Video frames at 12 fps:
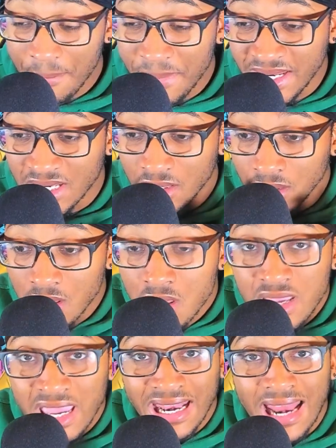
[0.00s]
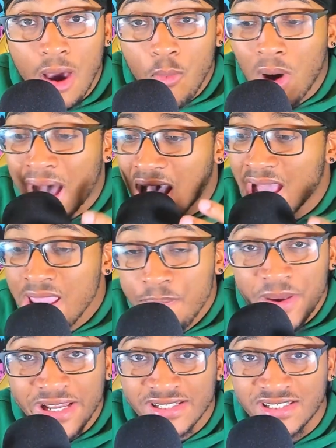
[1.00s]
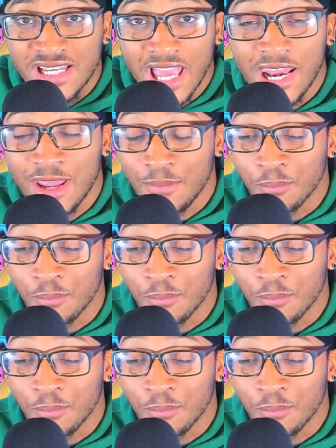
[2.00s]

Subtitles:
mean, look at how hype he's getting,